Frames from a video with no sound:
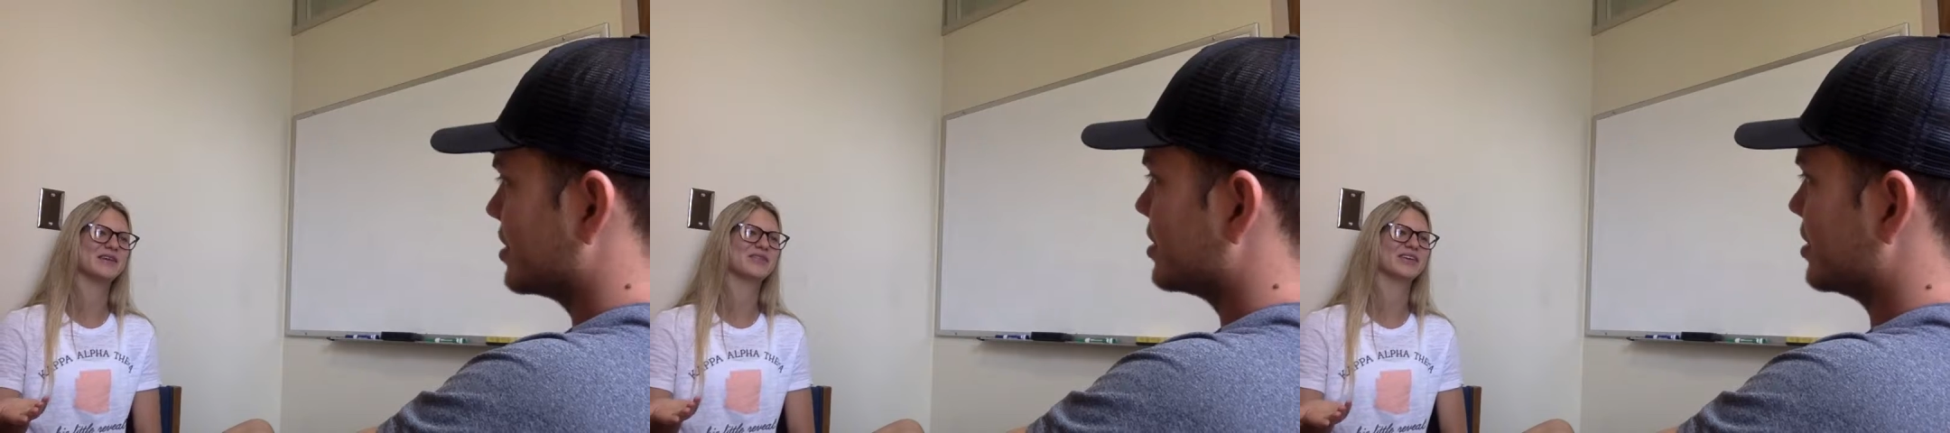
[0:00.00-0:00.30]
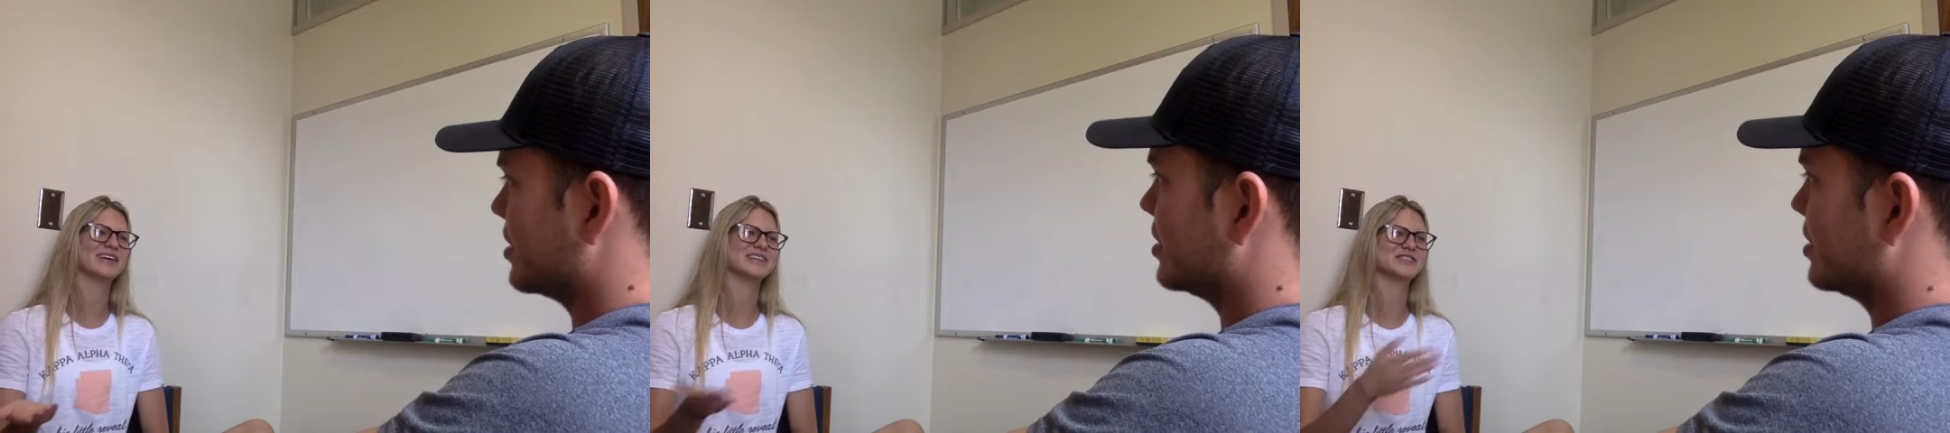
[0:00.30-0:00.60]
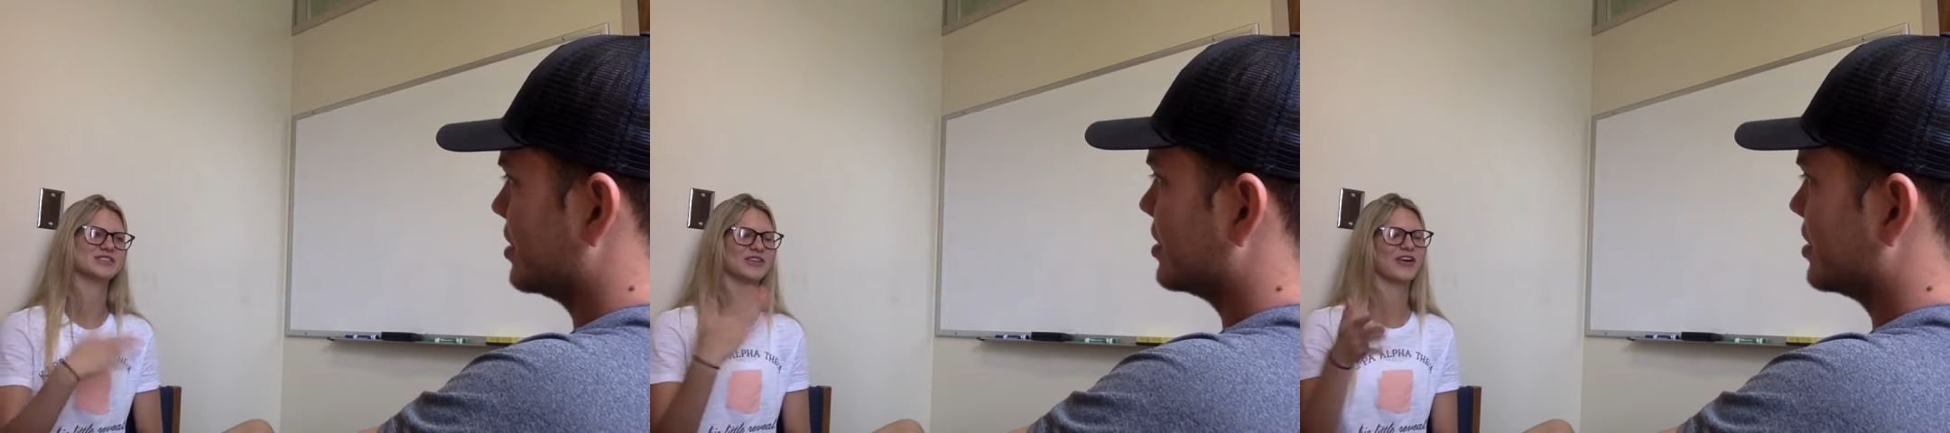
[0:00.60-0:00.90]
Speaker 1: I feel like mm-hmm.
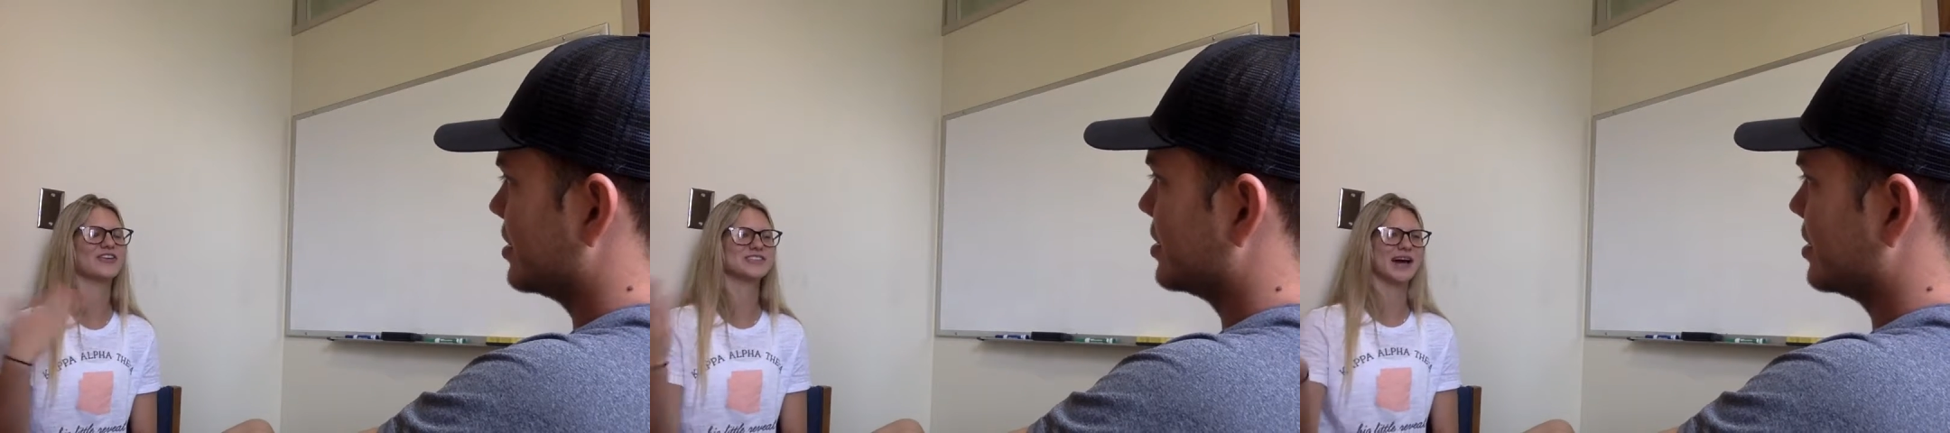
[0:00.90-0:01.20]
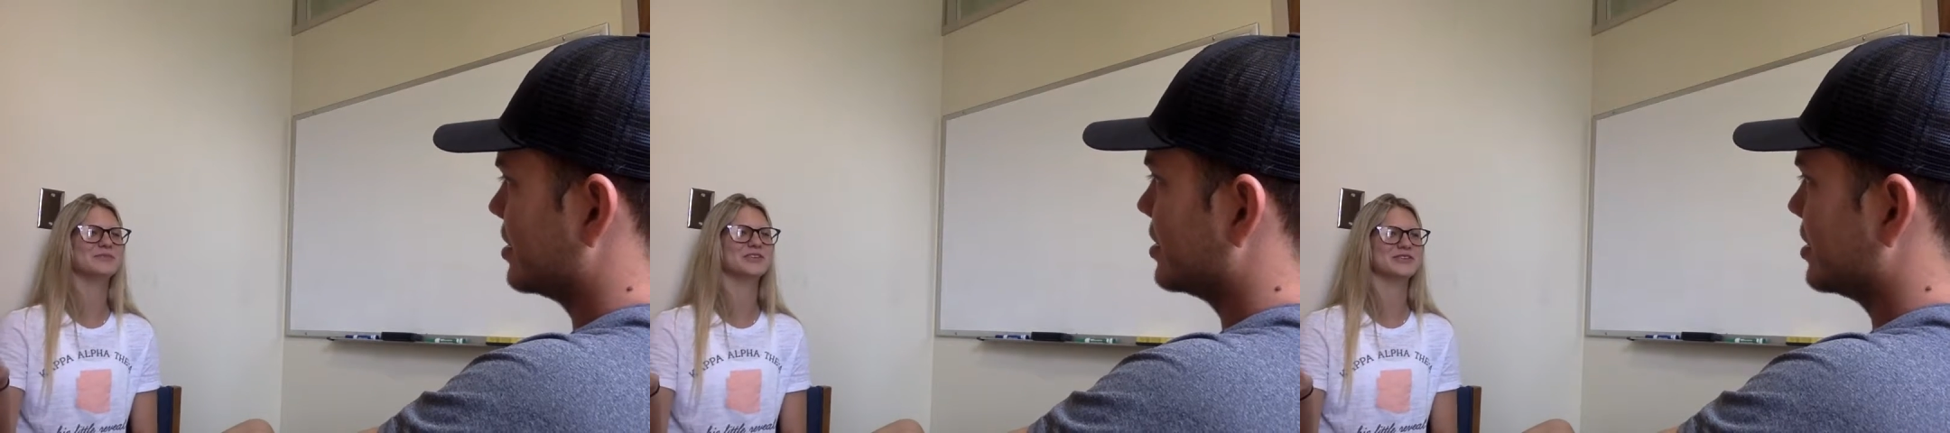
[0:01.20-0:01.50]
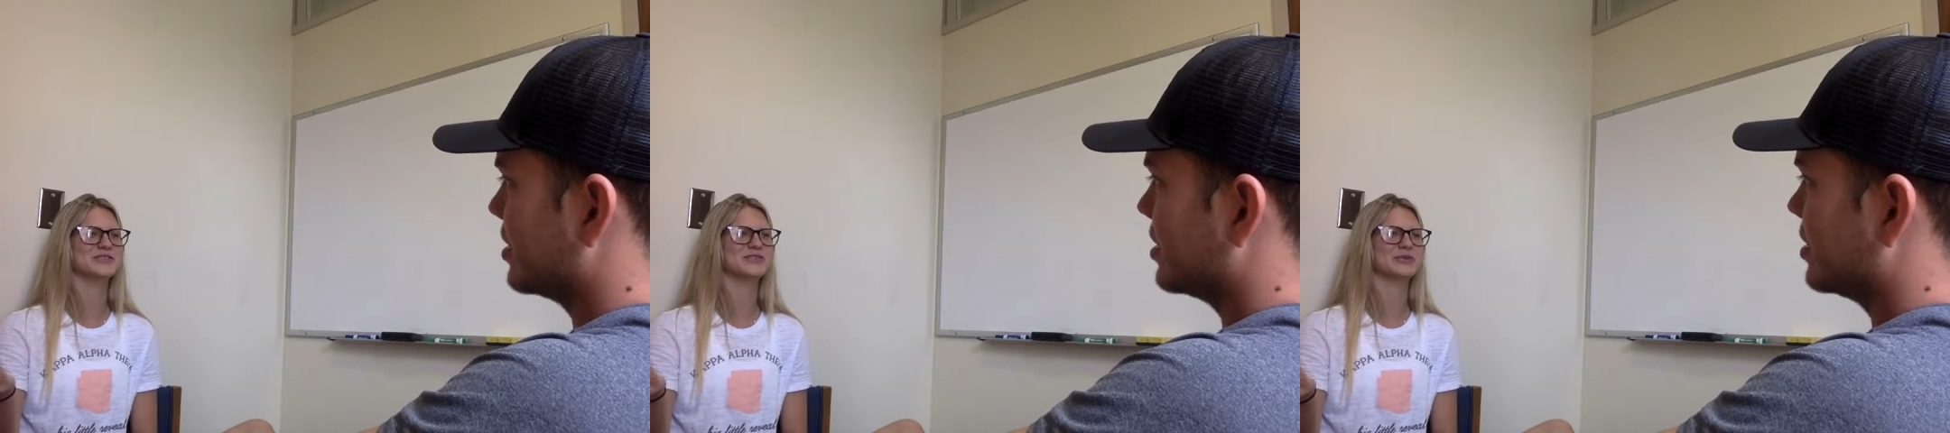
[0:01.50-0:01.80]
it's just a long time to
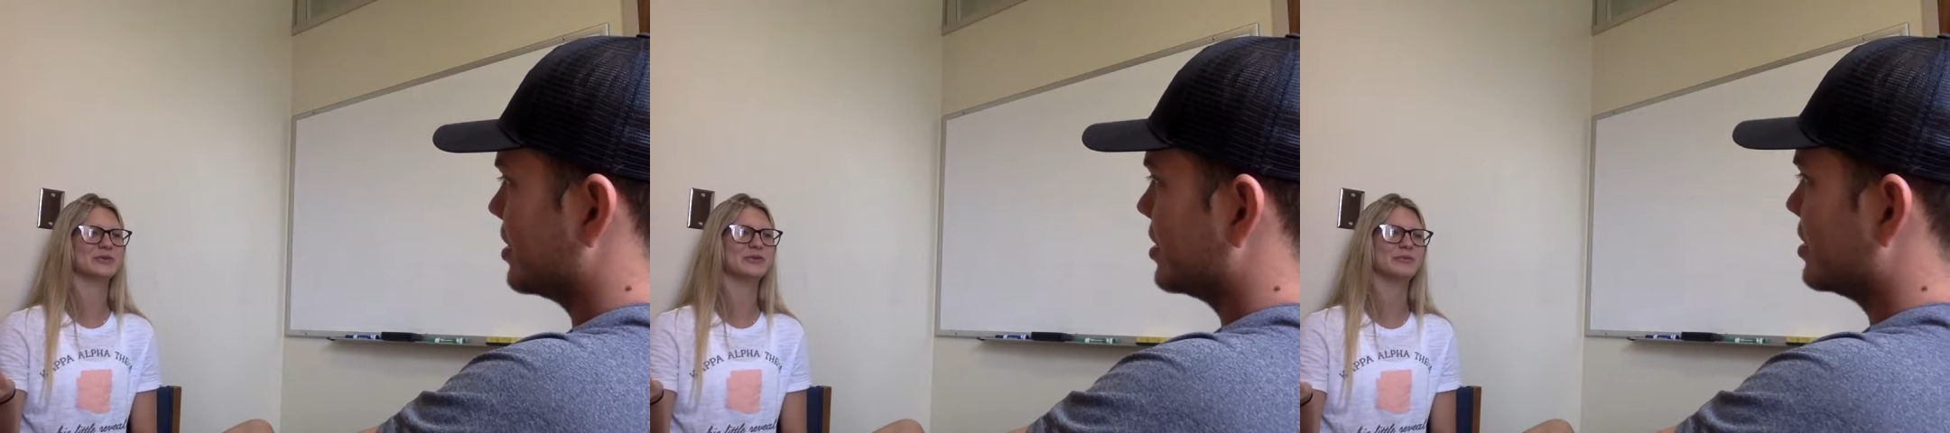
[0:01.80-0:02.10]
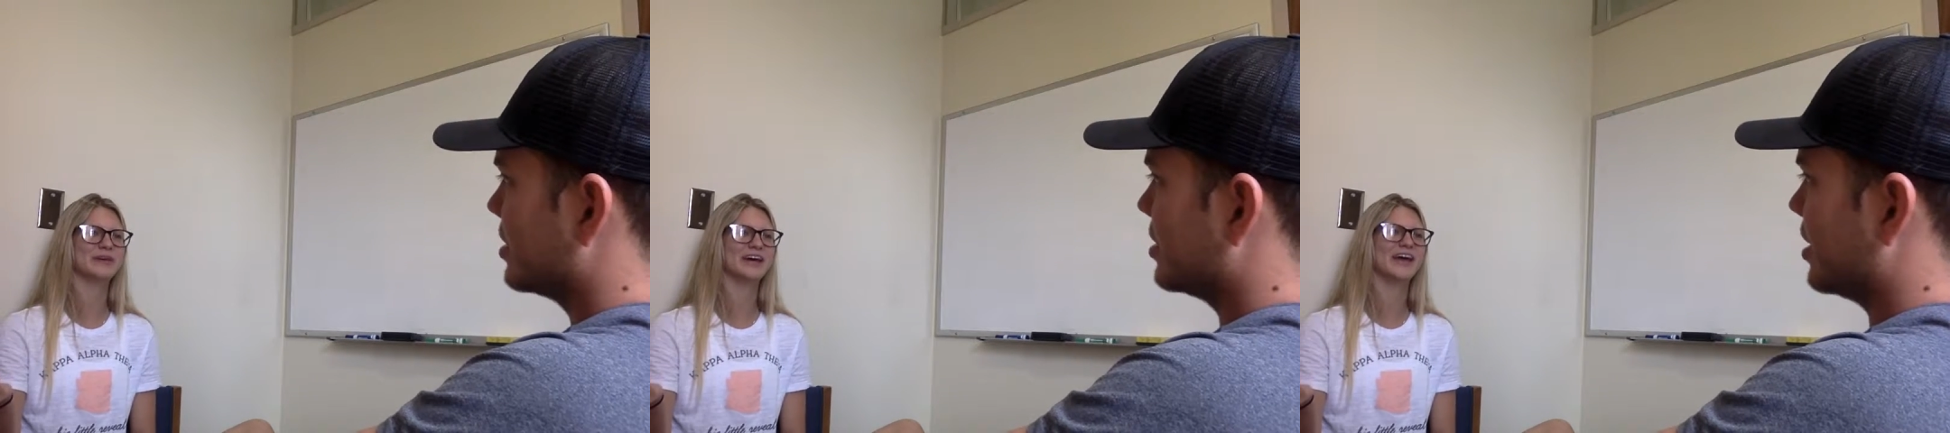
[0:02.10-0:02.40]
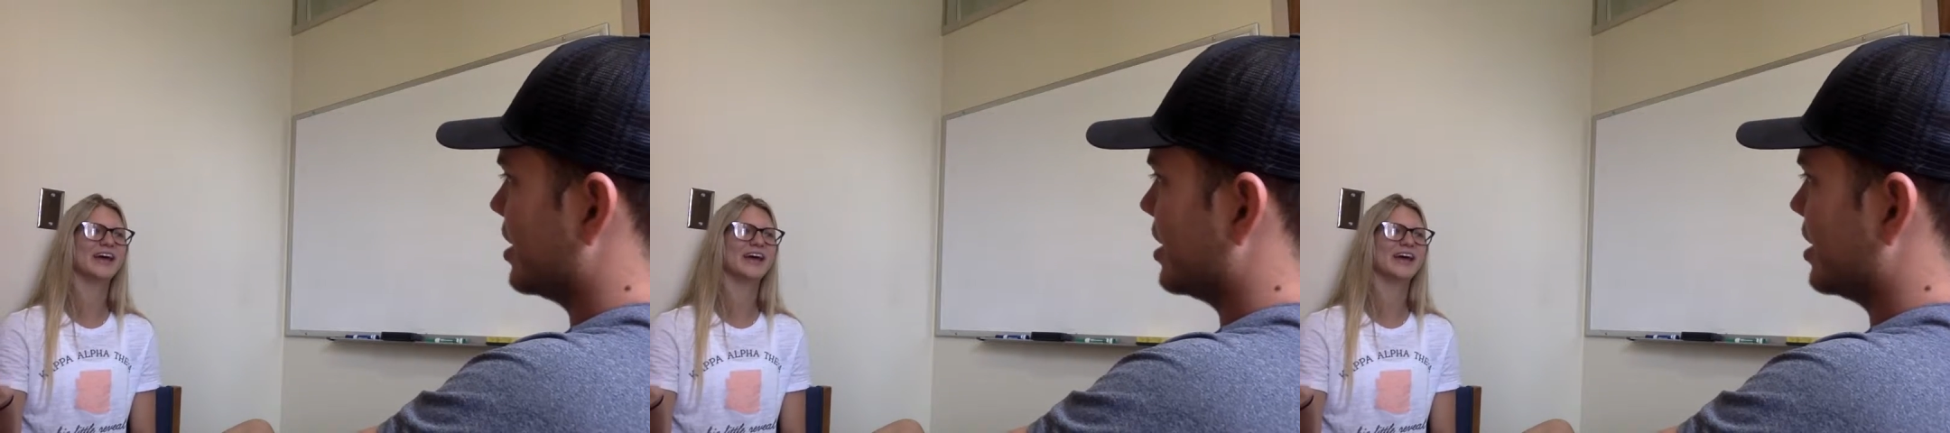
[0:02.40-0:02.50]
do school. But